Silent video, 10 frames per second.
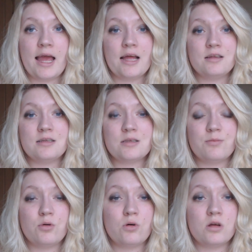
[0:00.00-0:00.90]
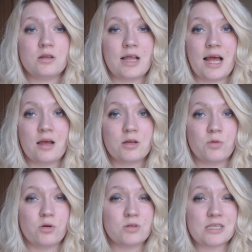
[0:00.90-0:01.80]
And it's important that
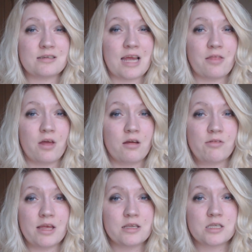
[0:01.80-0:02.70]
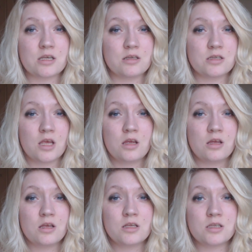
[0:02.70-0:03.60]
we all sit together in this, because
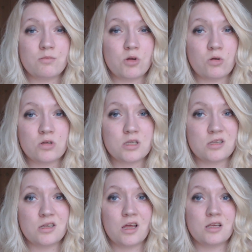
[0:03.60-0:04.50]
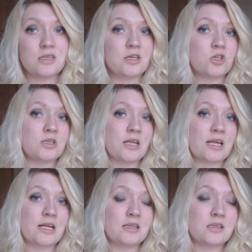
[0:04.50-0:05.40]
some doctors and nurses just
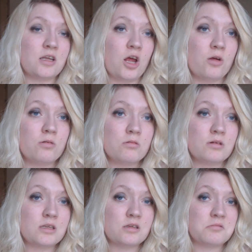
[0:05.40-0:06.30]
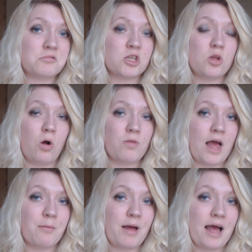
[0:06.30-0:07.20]
think it's not
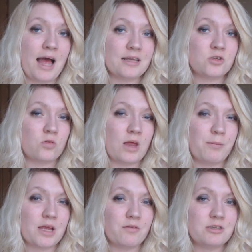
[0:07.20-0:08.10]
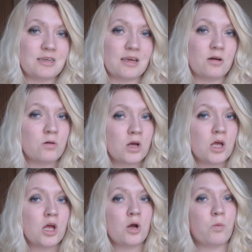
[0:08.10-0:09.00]
that bad, it's not that big of a deal,
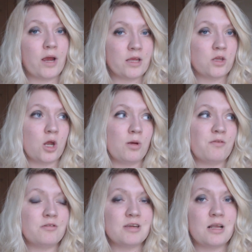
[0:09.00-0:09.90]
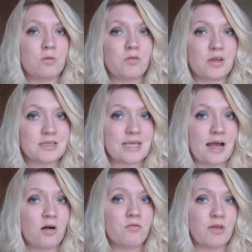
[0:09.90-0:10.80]
when if you deal with it
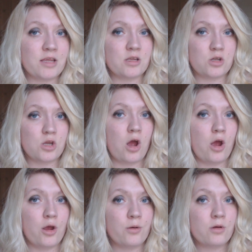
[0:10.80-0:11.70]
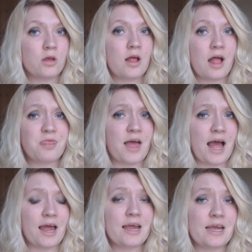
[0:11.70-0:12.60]
yourself, then you'd know
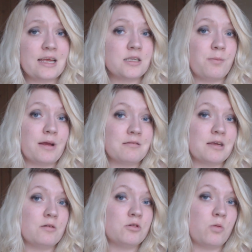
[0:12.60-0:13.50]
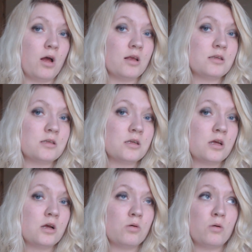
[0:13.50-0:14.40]
that it is a big deal to us,
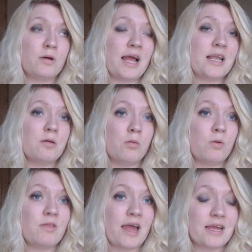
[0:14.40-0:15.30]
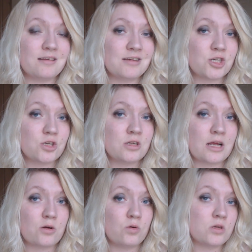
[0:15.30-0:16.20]
or anyone with a condition
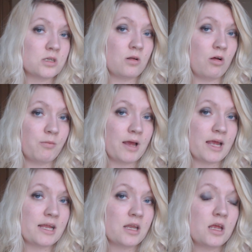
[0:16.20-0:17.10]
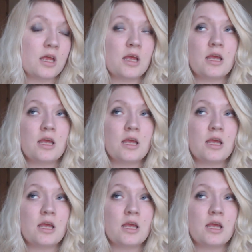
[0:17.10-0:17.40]
that causes a lot of pain.